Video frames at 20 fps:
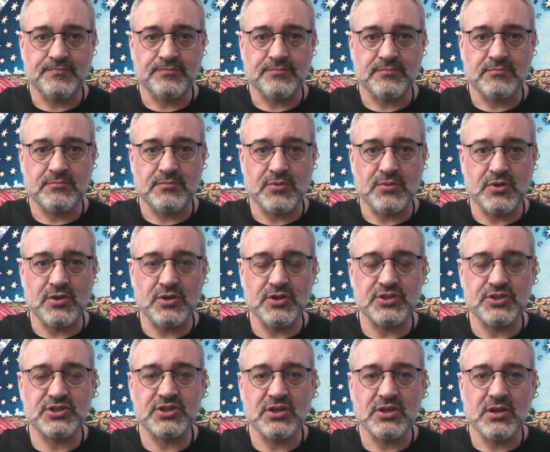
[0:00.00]
because
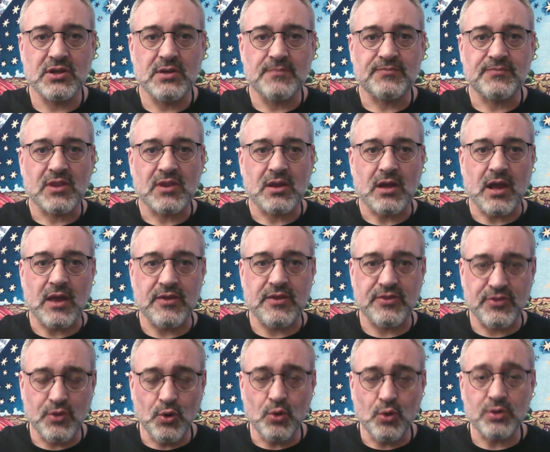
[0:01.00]
a
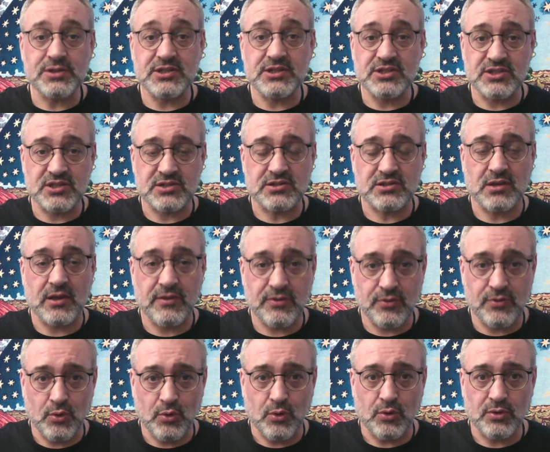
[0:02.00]
thought is just a
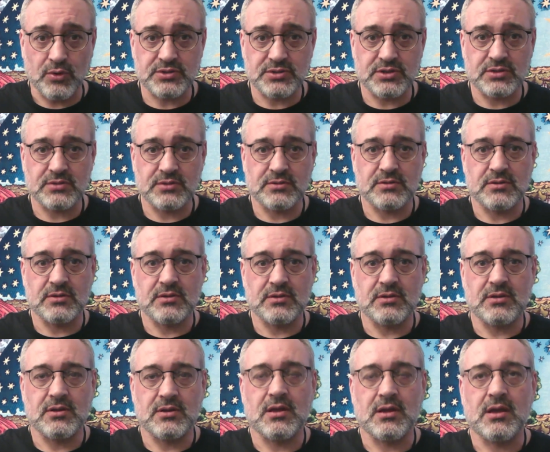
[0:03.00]
thought.
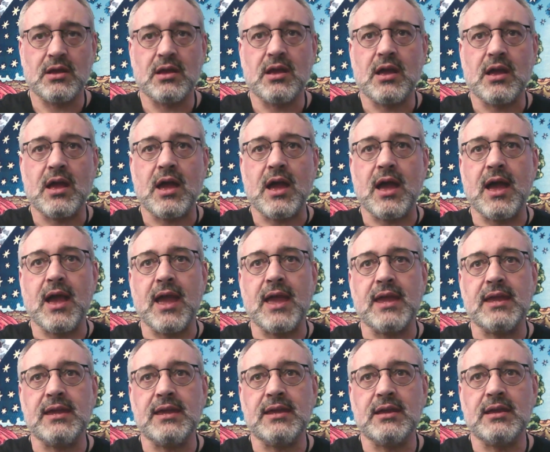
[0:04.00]
A